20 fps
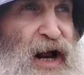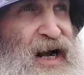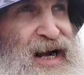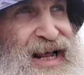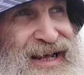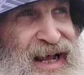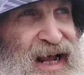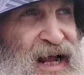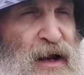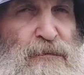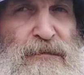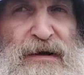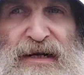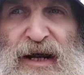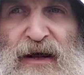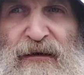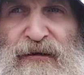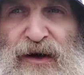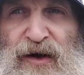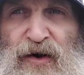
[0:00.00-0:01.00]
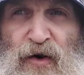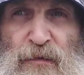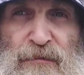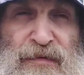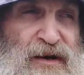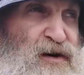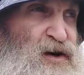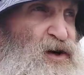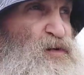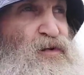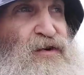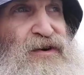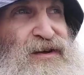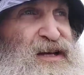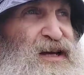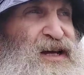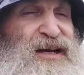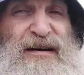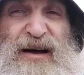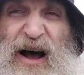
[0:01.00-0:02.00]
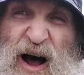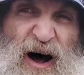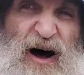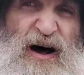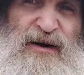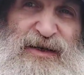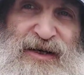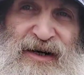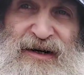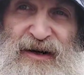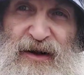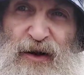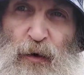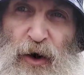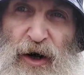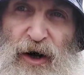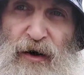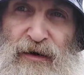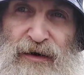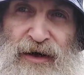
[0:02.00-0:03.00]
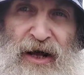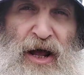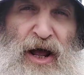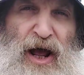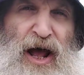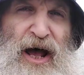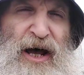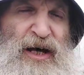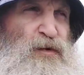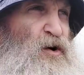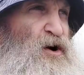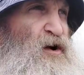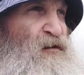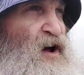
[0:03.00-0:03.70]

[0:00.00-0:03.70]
And it can be difficult because we're at the arse end of the world, as one of